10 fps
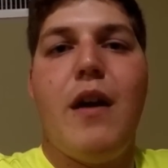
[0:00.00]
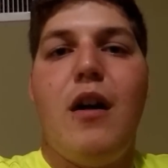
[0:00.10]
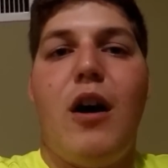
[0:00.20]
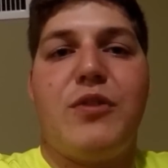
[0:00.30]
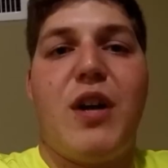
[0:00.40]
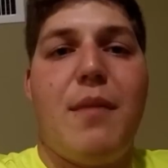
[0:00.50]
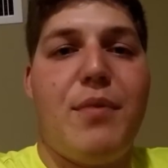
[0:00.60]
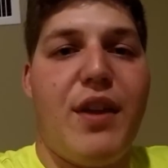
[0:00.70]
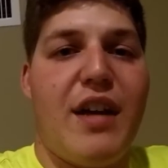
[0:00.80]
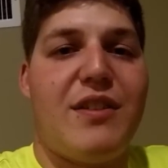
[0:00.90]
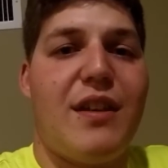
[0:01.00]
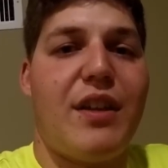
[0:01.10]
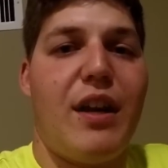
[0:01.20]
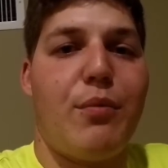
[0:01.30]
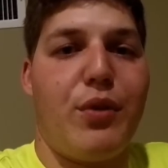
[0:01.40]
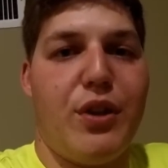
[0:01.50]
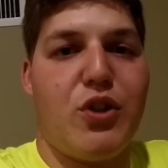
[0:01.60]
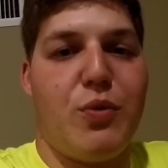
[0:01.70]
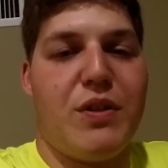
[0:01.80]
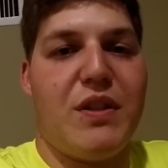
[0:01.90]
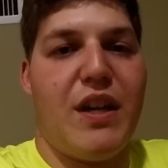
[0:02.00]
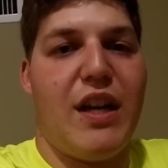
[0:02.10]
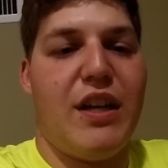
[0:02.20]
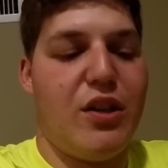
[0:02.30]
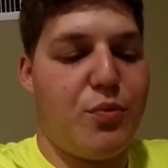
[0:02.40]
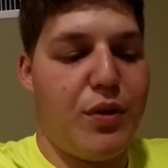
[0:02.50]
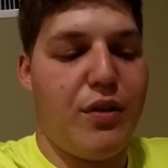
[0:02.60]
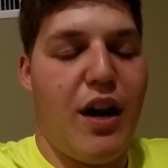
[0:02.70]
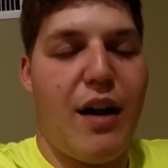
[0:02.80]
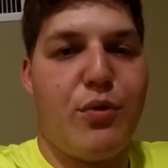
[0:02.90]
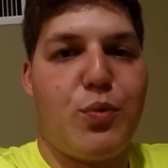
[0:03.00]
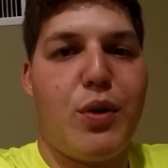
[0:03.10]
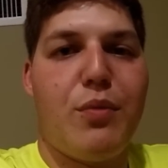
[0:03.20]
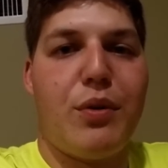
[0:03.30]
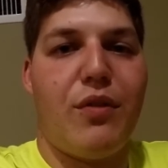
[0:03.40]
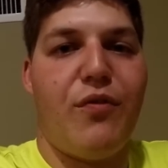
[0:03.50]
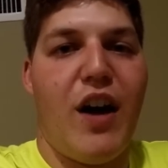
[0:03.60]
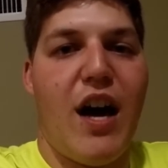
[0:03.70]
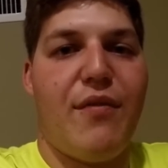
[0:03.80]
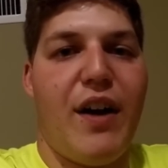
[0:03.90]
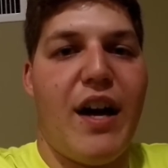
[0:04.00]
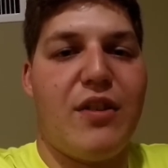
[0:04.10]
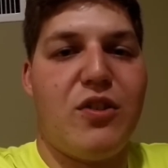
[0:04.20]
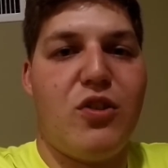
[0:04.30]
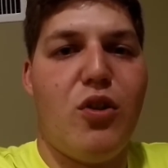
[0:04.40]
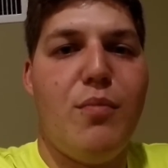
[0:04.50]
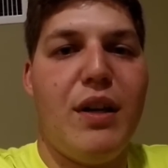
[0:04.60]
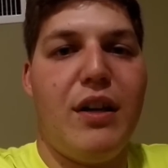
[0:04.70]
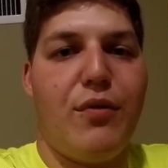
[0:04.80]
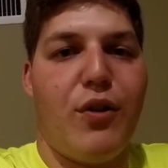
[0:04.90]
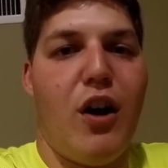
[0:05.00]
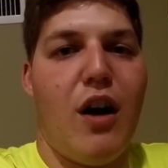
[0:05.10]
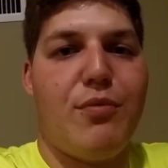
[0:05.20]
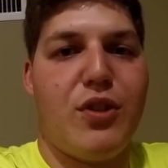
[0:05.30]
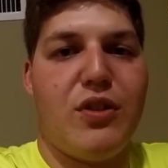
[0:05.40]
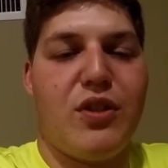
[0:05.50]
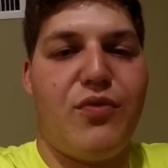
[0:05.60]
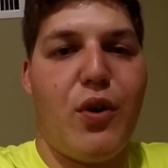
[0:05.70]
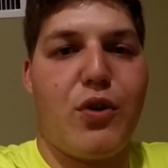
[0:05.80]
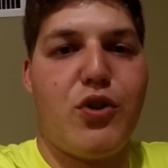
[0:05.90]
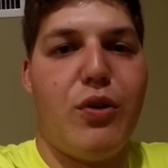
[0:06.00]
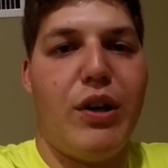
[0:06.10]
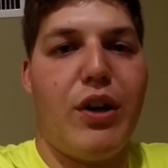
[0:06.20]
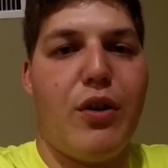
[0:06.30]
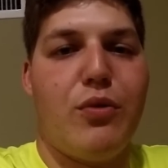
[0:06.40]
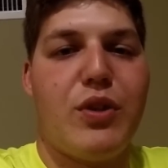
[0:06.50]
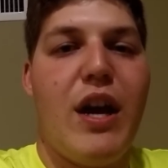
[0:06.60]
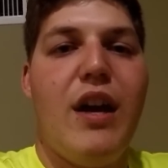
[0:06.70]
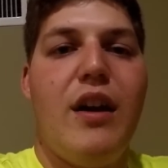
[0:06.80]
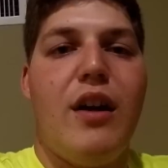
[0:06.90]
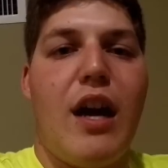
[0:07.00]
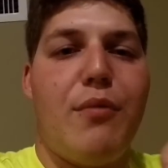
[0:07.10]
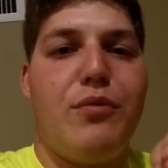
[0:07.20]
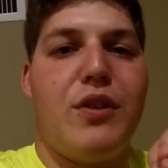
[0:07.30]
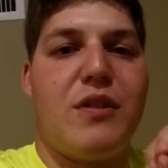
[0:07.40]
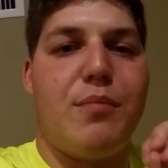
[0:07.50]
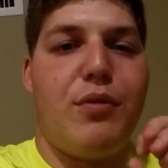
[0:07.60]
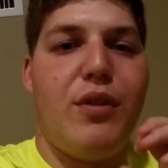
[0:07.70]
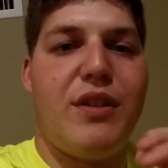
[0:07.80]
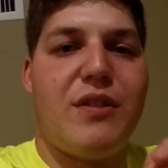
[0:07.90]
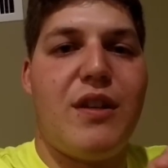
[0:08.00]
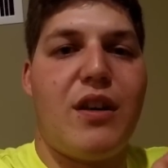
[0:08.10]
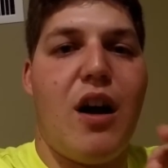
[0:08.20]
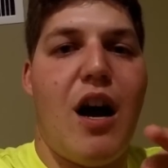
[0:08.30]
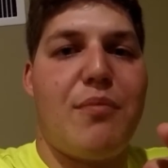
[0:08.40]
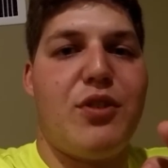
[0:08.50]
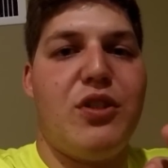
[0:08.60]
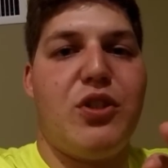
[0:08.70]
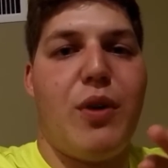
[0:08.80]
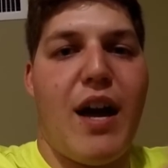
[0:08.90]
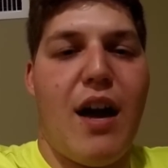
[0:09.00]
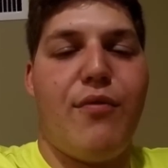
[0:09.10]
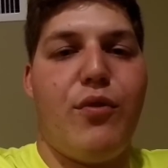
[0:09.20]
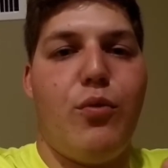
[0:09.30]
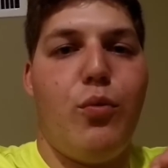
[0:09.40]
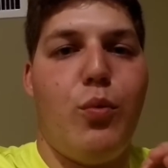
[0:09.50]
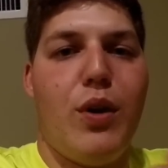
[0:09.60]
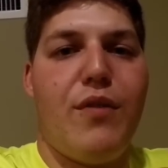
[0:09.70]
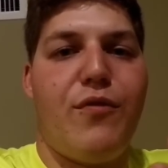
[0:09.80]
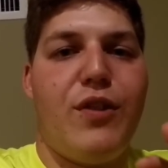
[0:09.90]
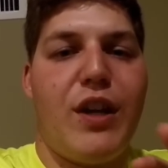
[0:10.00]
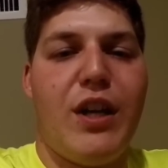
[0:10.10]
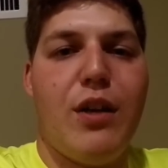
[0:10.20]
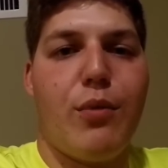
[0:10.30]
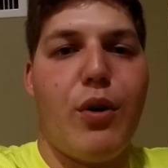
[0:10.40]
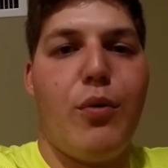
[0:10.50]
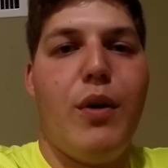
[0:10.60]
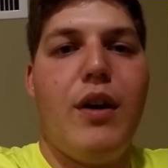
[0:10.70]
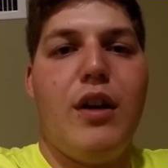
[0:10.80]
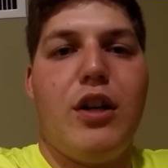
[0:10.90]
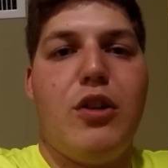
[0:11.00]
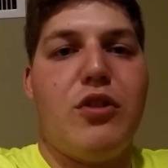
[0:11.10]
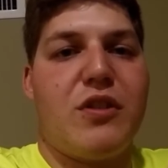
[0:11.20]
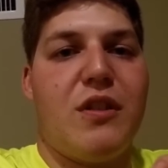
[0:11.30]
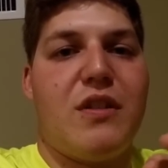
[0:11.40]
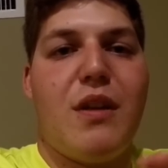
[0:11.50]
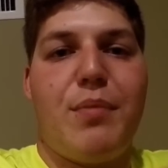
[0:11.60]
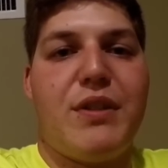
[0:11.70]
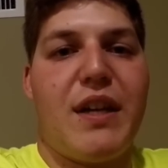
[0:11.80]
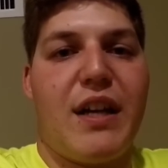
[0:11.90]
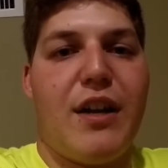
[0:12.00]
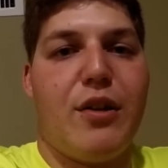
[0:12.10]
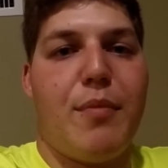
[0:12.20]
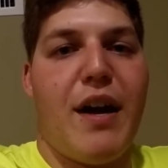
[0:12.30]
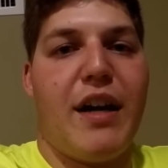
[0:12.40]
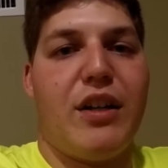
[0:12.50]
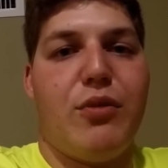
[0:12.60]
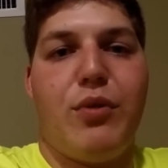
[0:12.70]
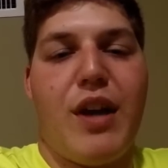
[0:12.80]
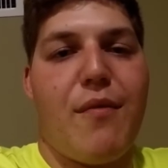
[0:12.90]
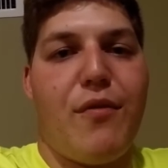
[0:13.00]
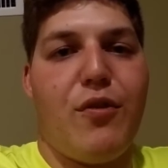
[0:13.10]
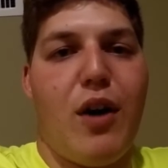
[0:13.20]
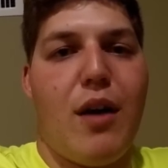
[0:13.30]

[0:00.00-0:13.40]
On top of that, something I really enjoyed today is when I was working with the 5, I had so many different options as far as shooting goes, and with the simplistic options you have with the Hero, you just simply take it out of your bag, you only have a few